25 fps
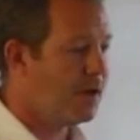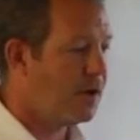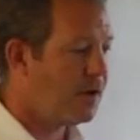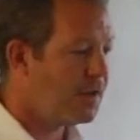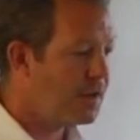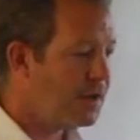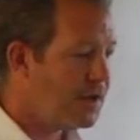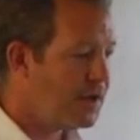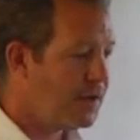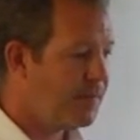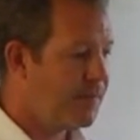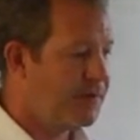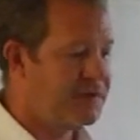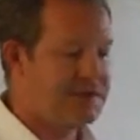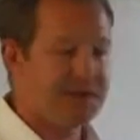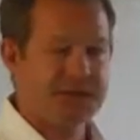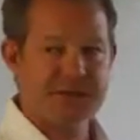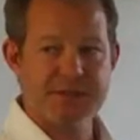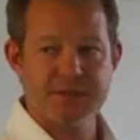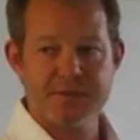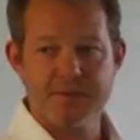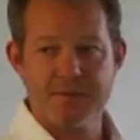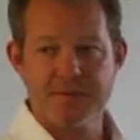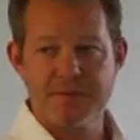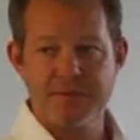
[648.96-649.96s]
on the
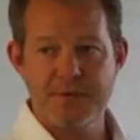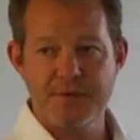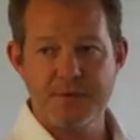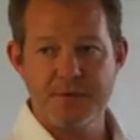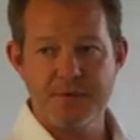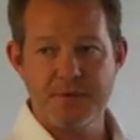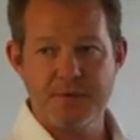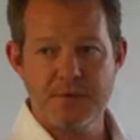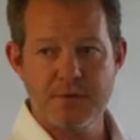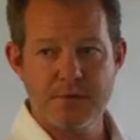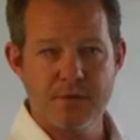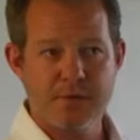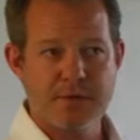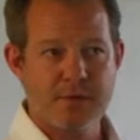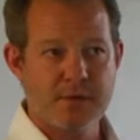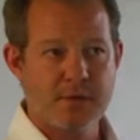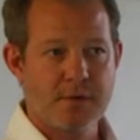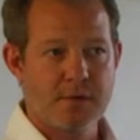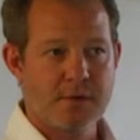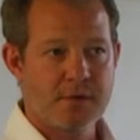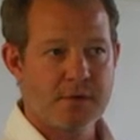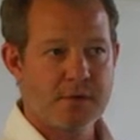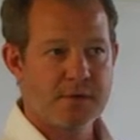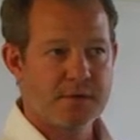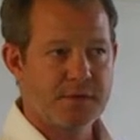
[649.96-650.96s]
liberties of a few,
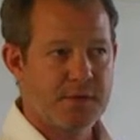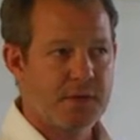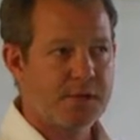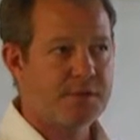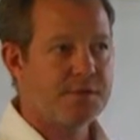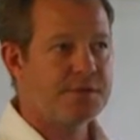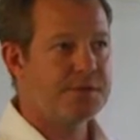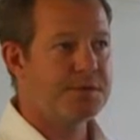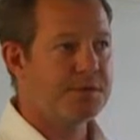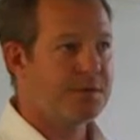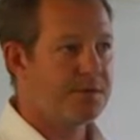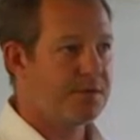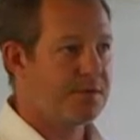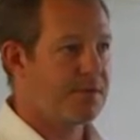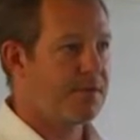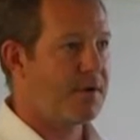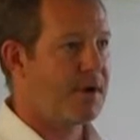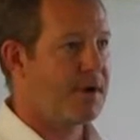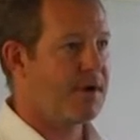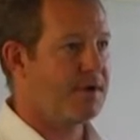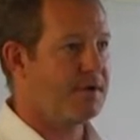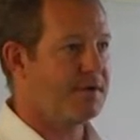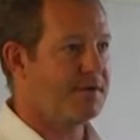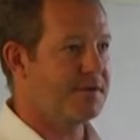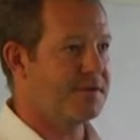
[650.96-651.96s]
those who
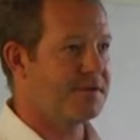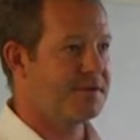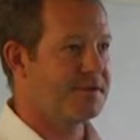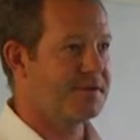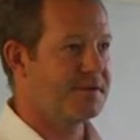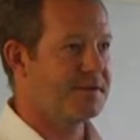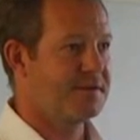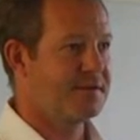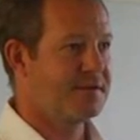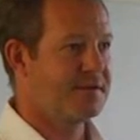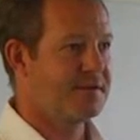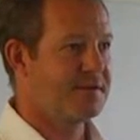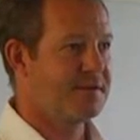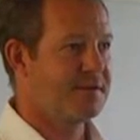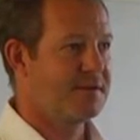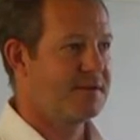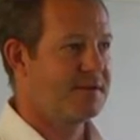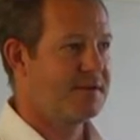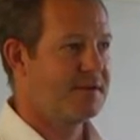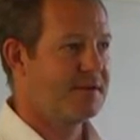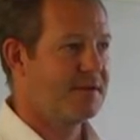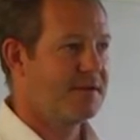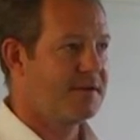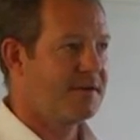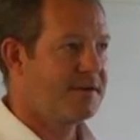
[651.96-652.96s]
threaten us.
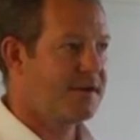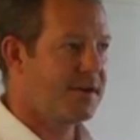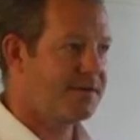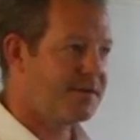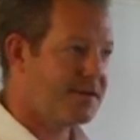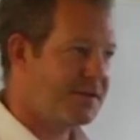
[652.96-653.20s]
Now,